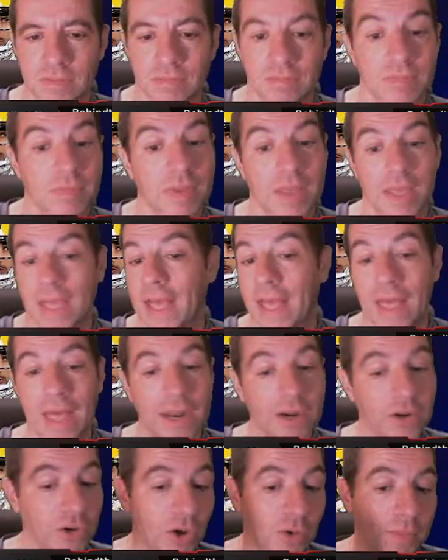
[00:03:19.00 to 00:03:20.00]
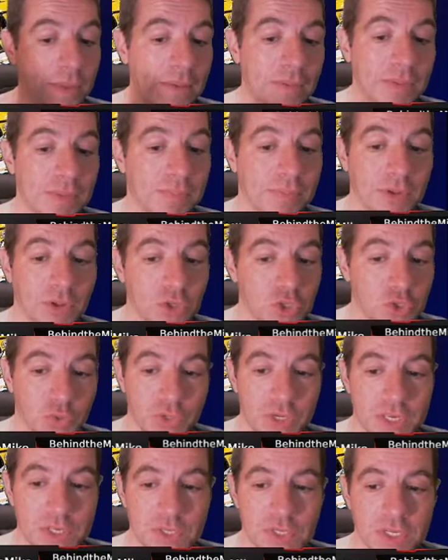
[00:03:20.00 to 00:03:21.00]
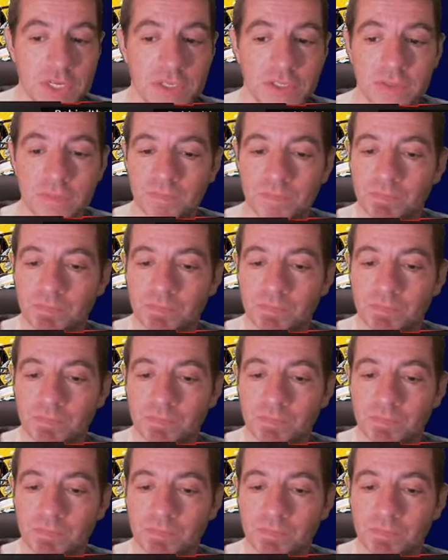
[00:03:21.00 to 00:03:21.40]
I don't know. Maybe the builds were easier.